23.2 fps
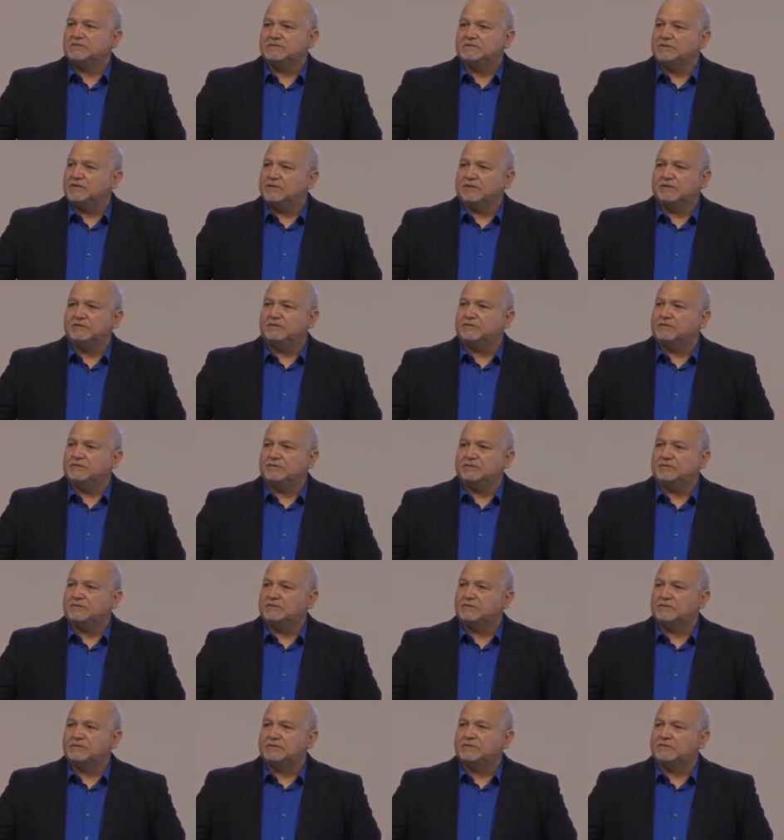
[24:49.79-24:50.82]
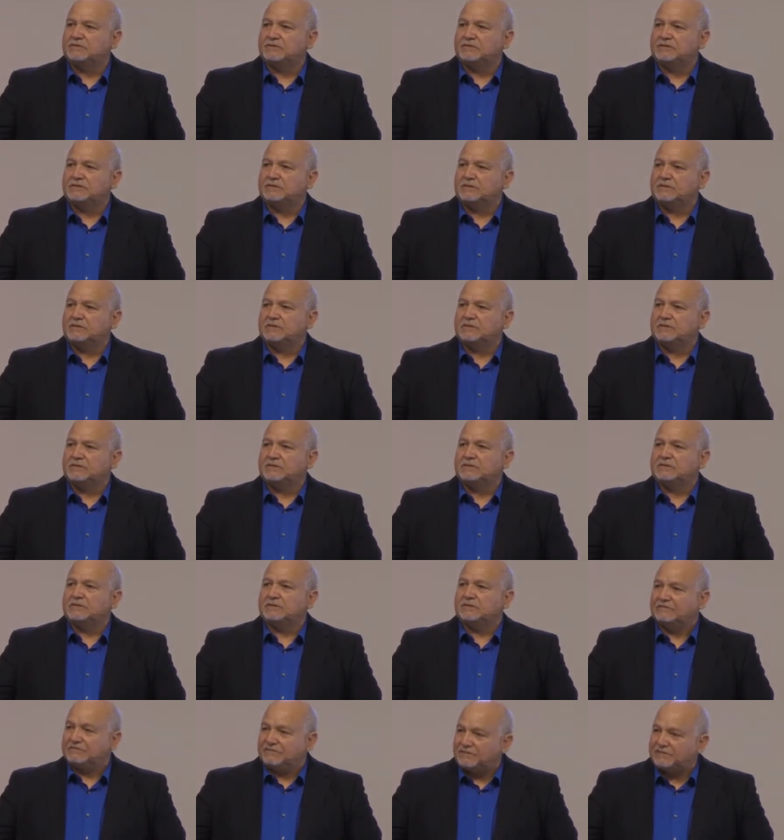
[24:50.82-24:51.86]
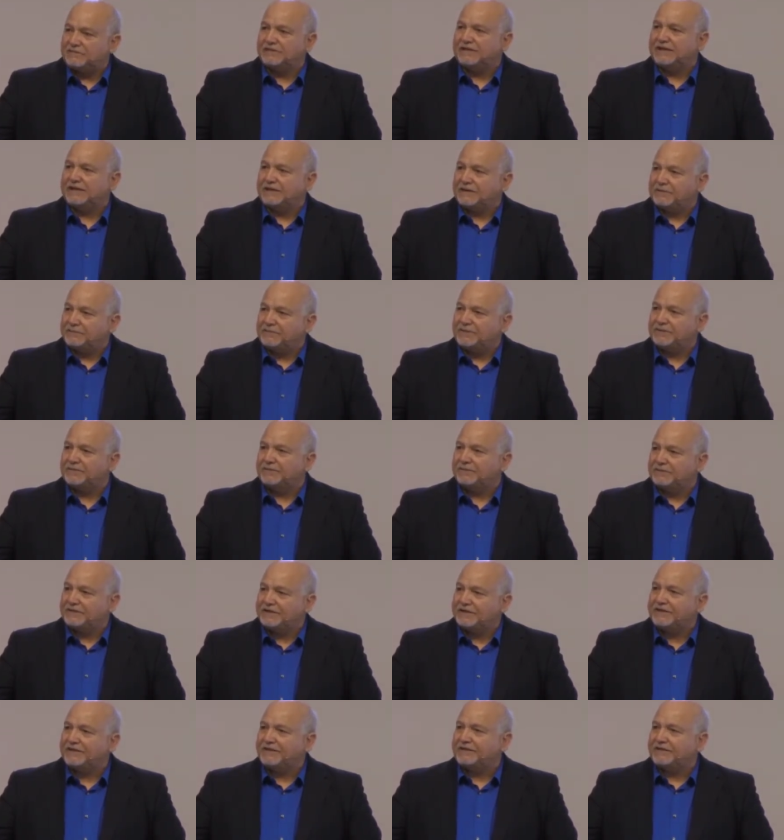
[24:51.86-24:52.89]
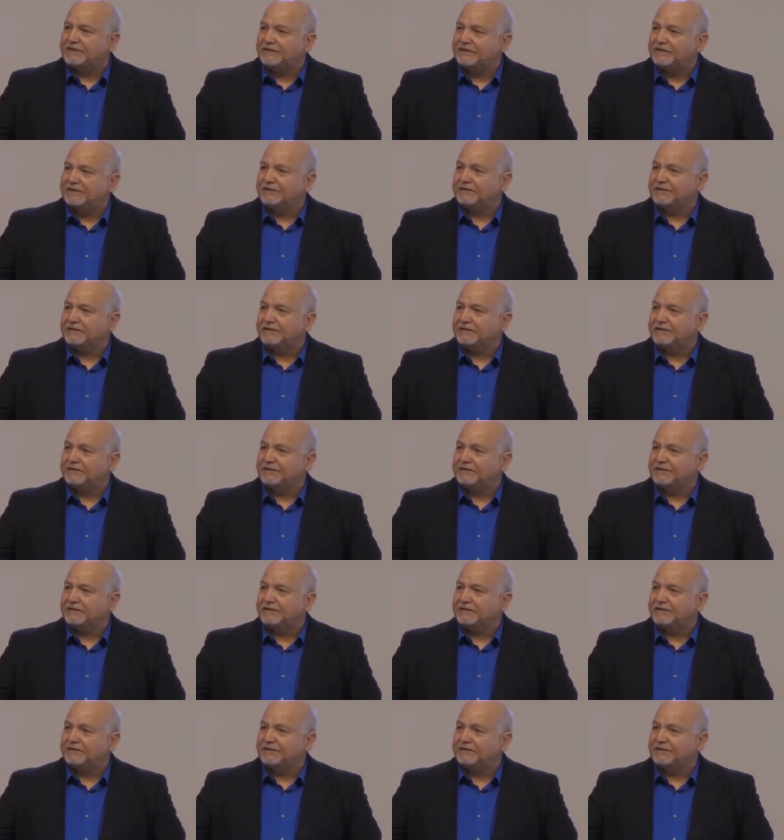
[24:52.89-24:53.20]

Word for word: No. Learn how to be okay.